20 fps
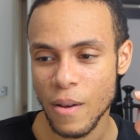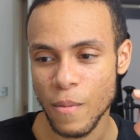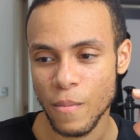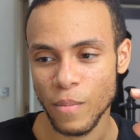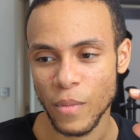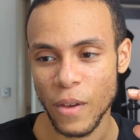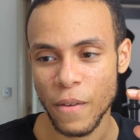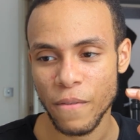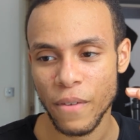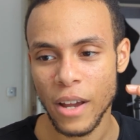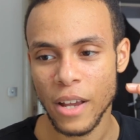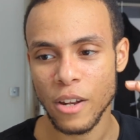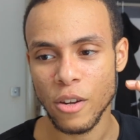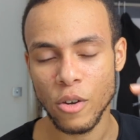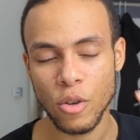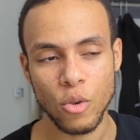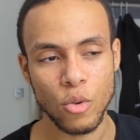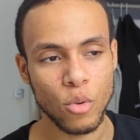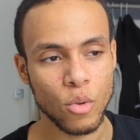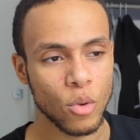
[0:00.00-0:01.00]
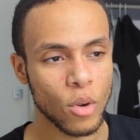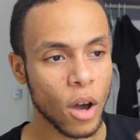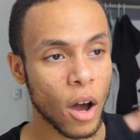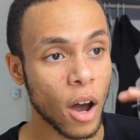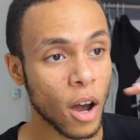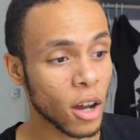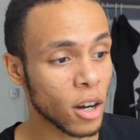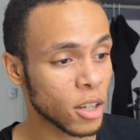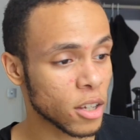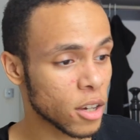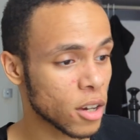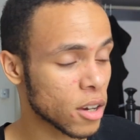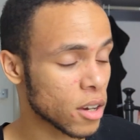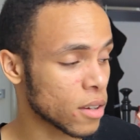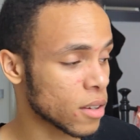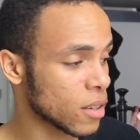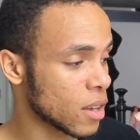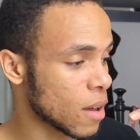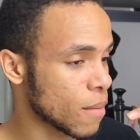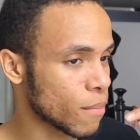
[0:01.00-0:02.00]
if I knew earlier
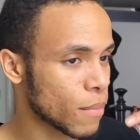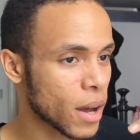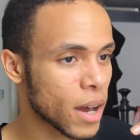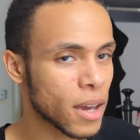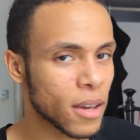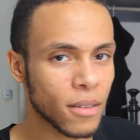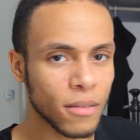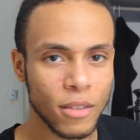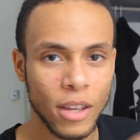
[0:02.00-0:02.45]
in my